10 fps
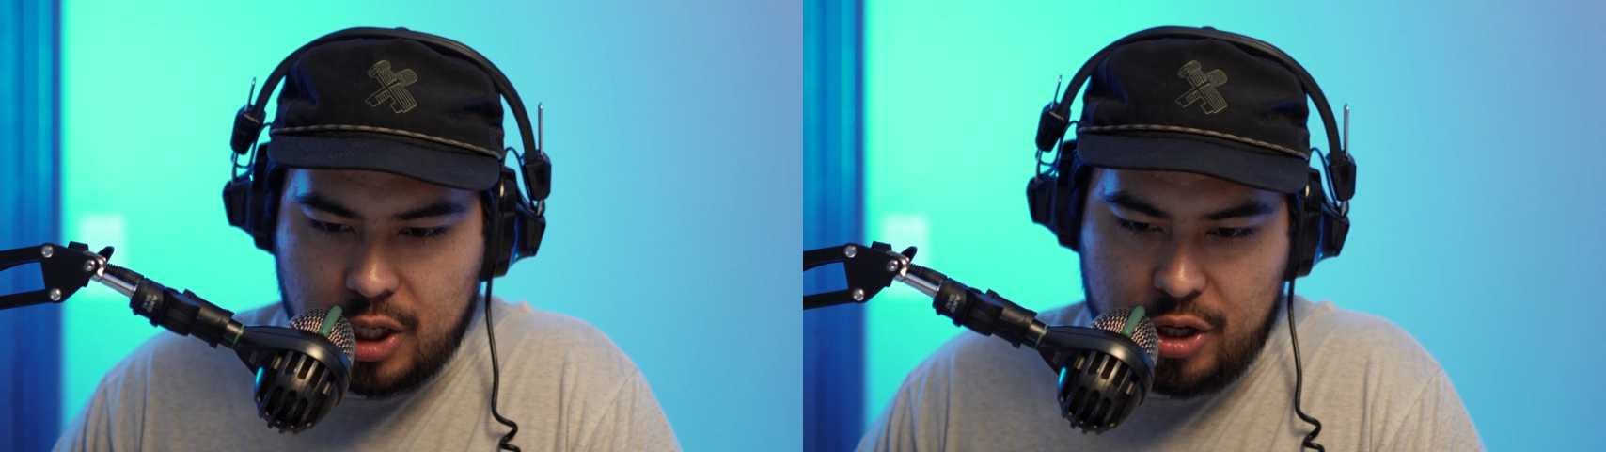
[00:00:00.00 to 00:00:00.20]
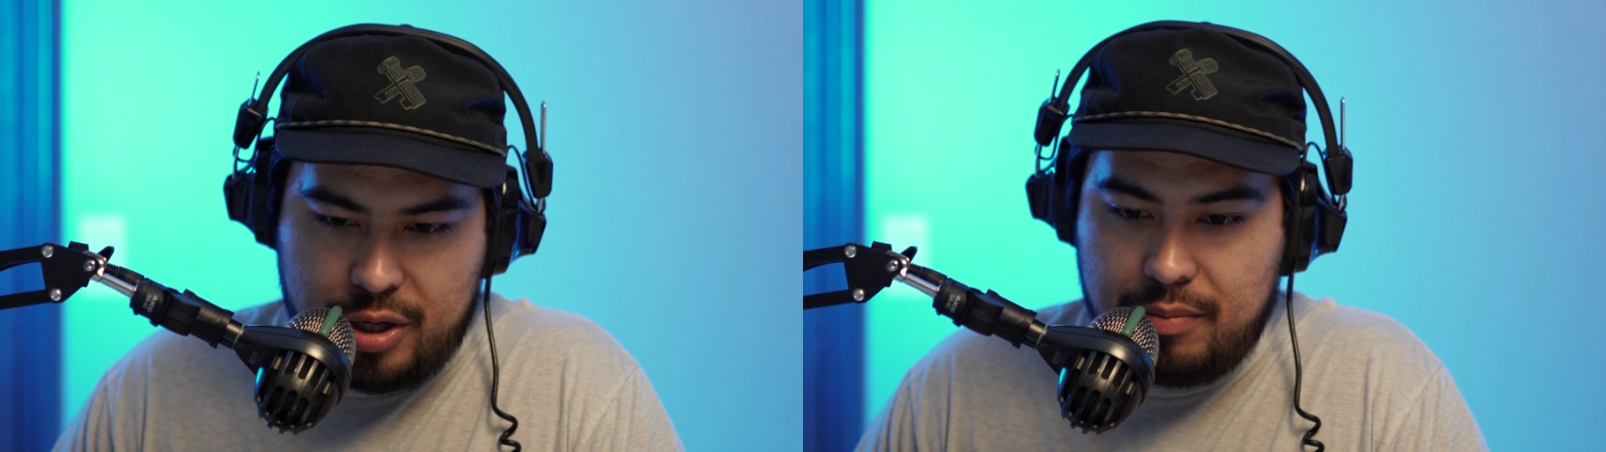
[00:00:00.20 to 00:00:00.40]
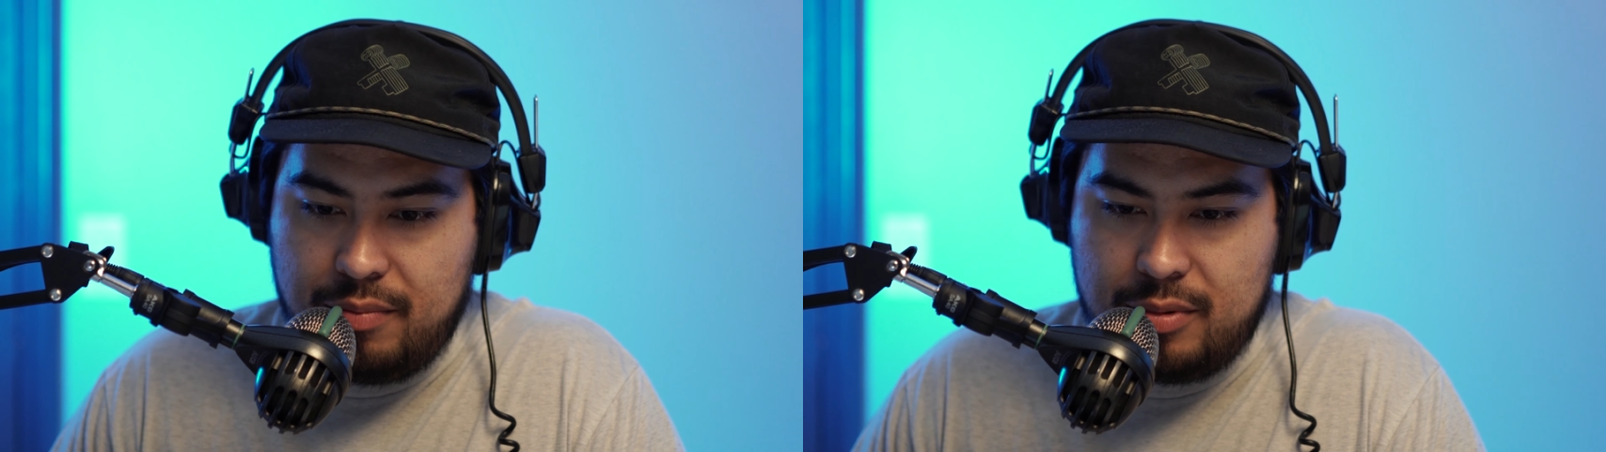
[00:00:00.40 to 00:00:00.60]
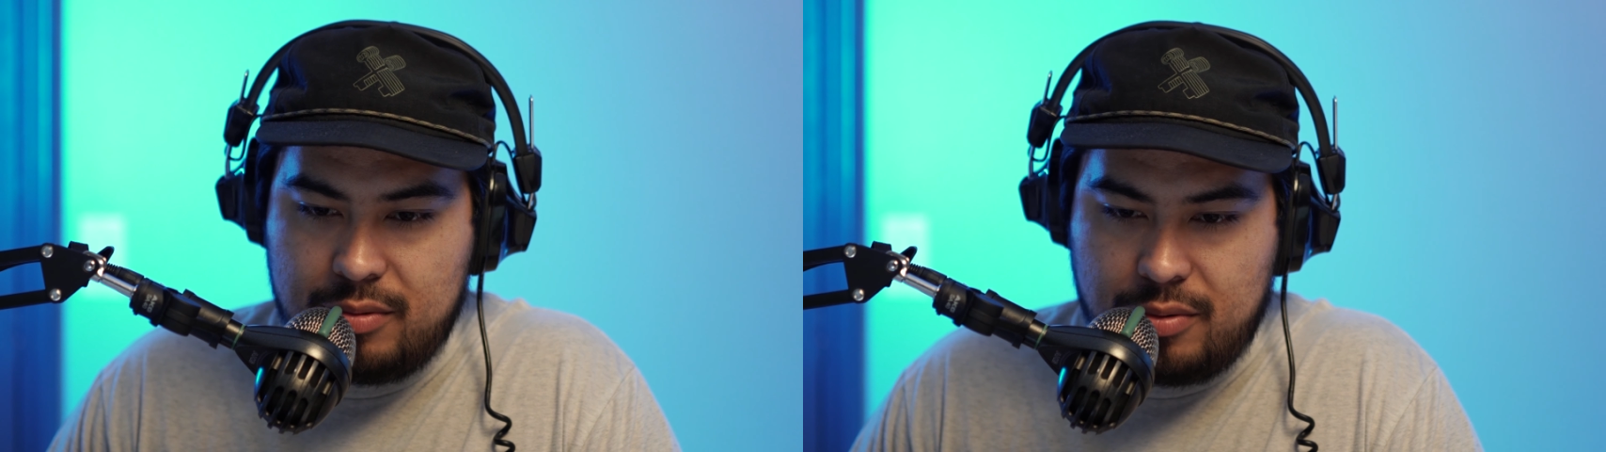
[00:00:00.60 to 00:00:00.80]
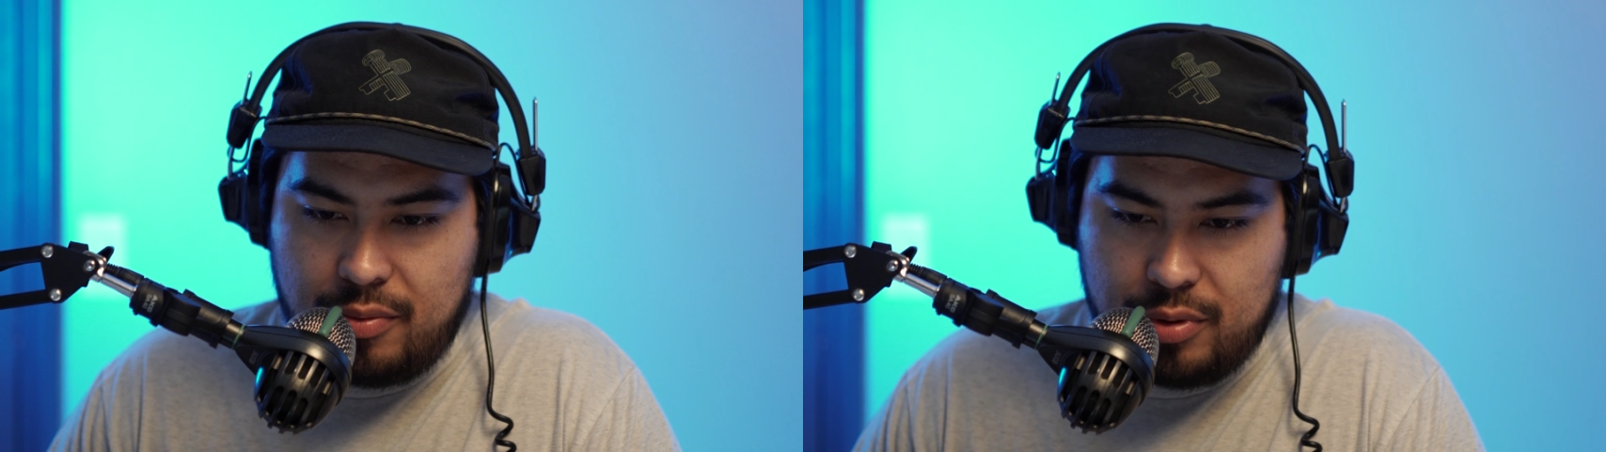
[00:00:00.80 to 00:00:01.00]
good
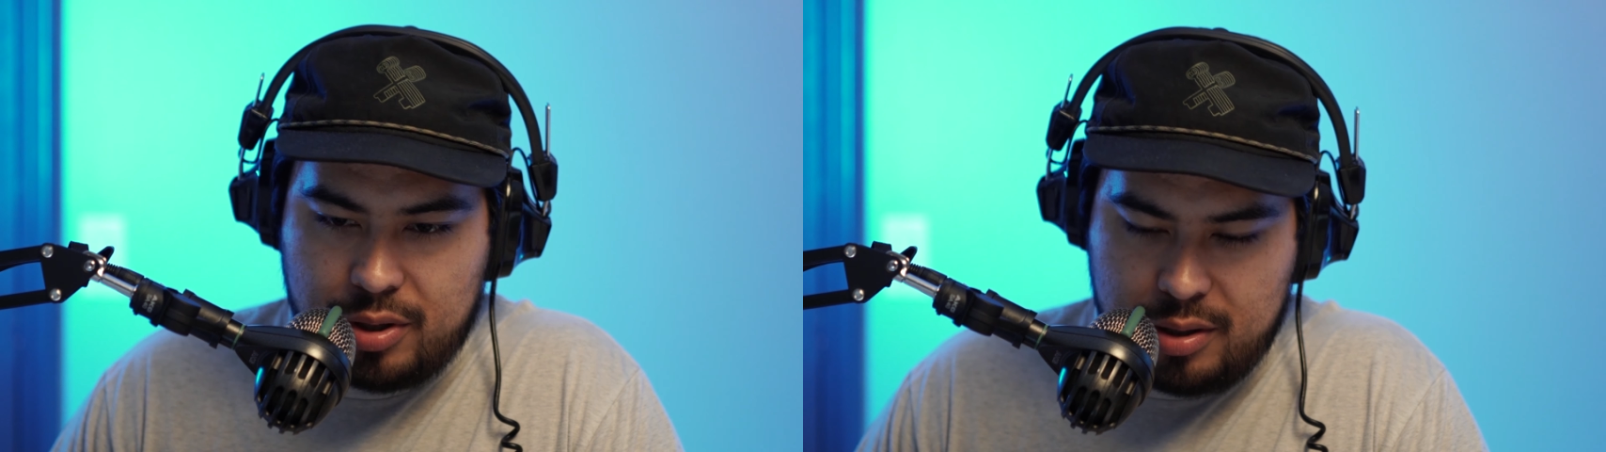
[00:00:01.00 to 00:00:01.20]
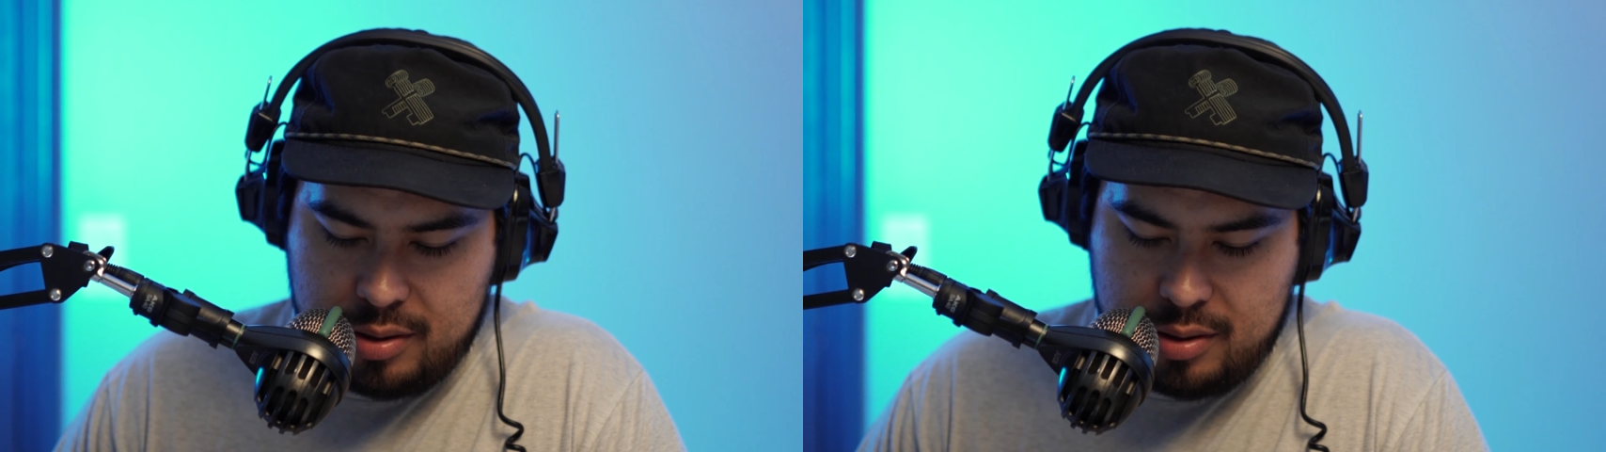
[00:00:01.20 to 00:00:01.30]
political ruler?